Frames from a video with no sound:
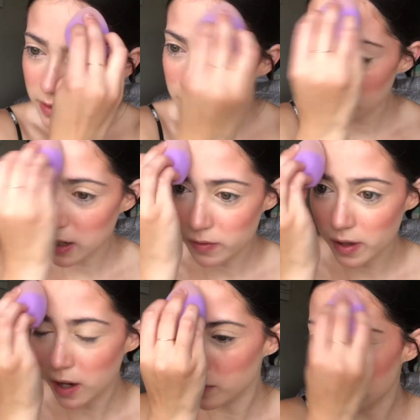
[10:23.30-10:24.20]
now
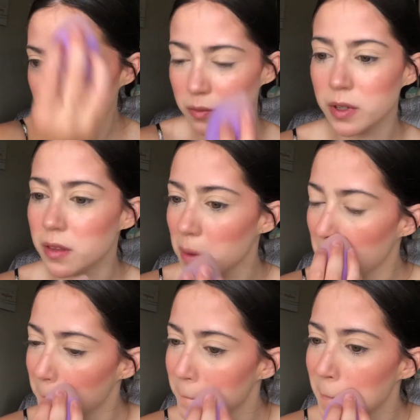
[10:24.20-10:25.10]
that I'm done with
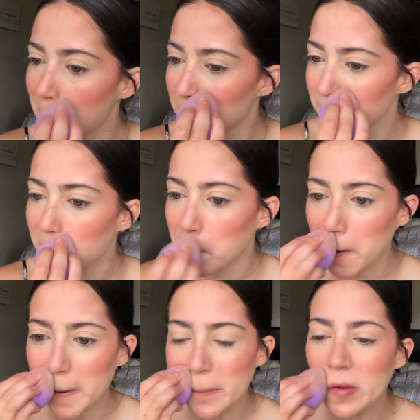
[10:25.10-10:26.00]

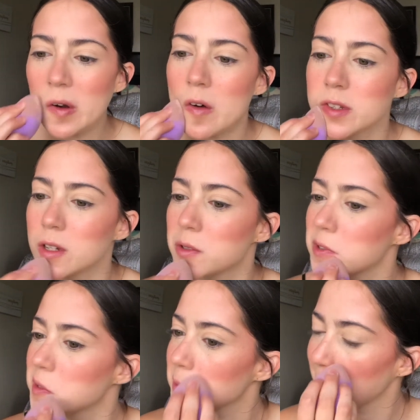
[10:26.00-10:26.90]
powder, and then also
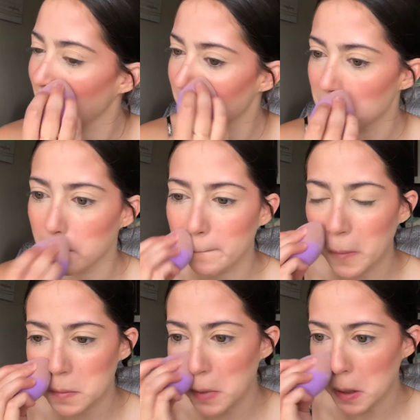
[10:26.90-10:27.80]
just down with
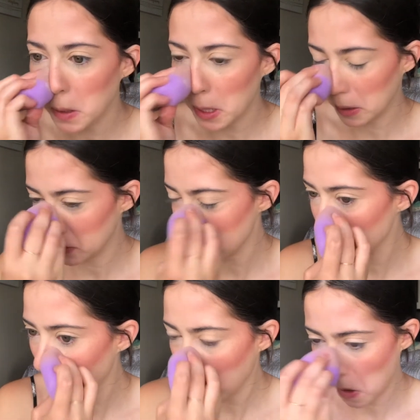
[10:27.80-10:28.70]
my lines
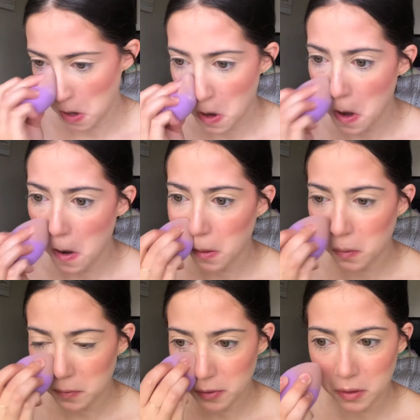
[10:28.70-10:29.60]
and
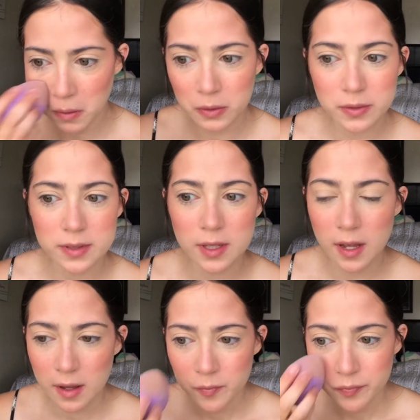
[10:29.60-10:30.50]
over the nose.
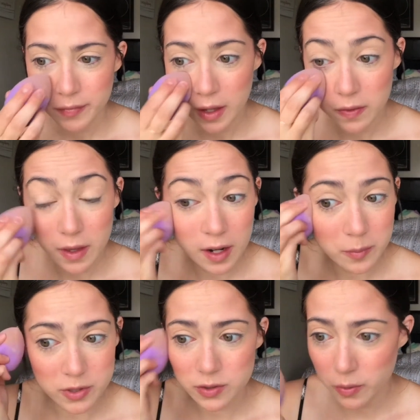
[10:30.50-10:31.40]
And then I'm
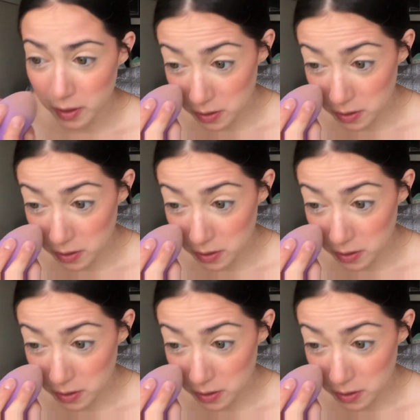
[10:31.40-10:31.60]
just going